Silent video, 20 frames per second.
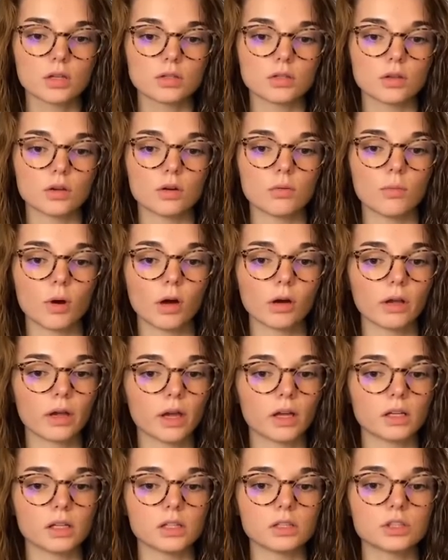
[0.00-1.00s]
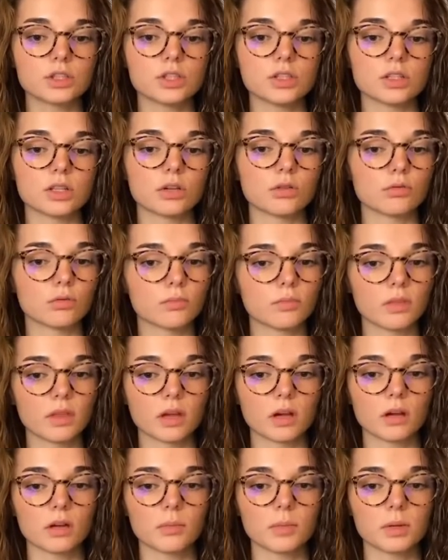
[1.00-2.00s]
So Mariana, she's a group
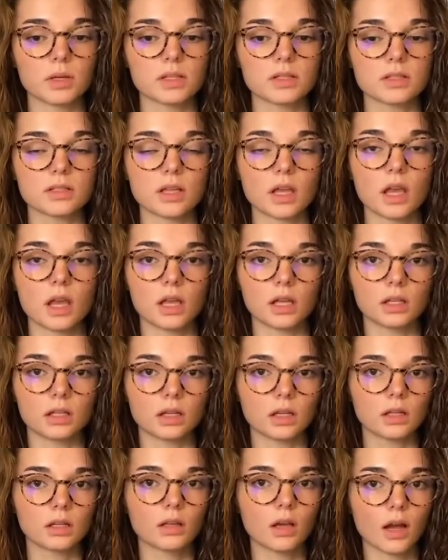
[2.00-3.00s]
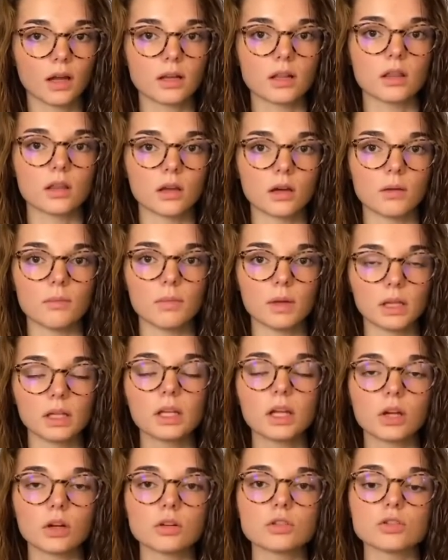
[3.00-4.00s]
therapist and kind of the main
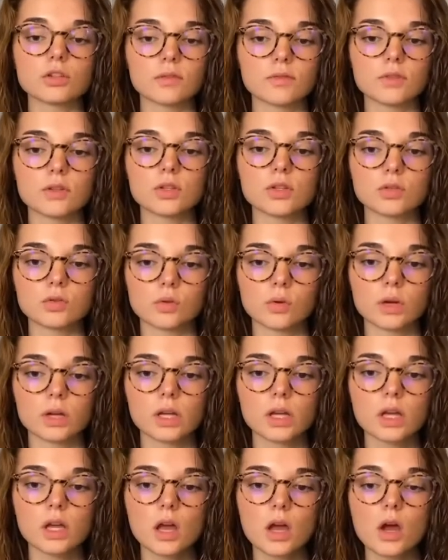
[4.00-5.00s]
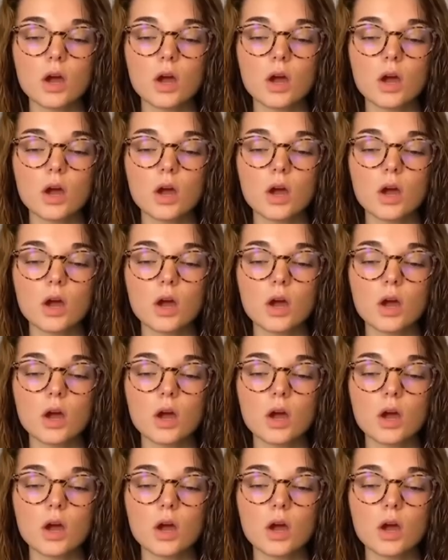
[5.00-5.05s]
character of the story,